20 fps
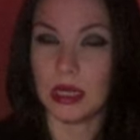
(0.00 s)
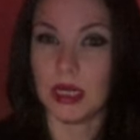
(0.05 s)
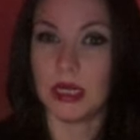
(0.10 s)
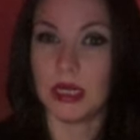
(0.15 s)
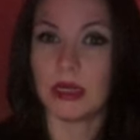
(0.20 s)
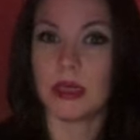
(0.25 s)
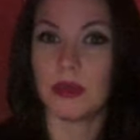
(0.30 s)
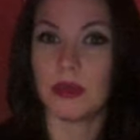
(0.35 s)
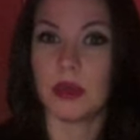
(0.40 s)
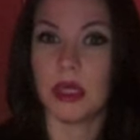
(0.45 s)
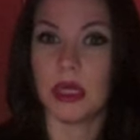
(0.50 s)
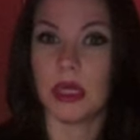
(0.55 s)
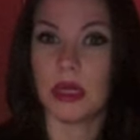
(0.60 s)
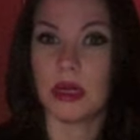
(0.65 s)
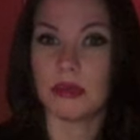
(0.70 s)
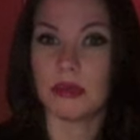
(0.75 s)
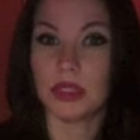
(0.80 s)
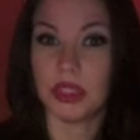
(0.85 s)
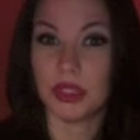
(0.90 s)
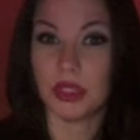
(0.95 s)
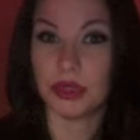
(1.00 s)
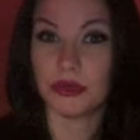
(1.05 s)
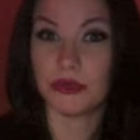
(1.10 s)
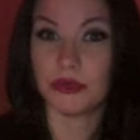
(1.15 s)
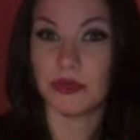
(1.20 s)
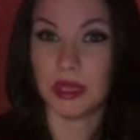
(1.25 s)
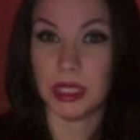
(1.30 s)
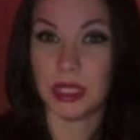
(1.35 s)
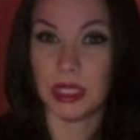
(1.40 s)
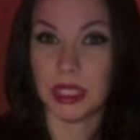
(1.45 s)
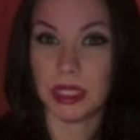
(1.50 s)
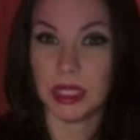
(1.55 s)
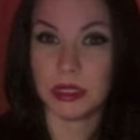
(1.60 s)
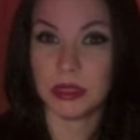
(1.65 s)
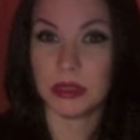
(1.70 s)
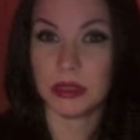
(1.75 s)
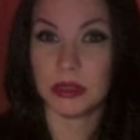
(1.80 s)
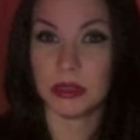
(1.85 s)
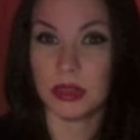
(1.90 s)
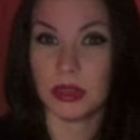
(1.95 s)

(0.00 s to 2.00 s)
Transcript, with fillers: and when it comes to your feelings.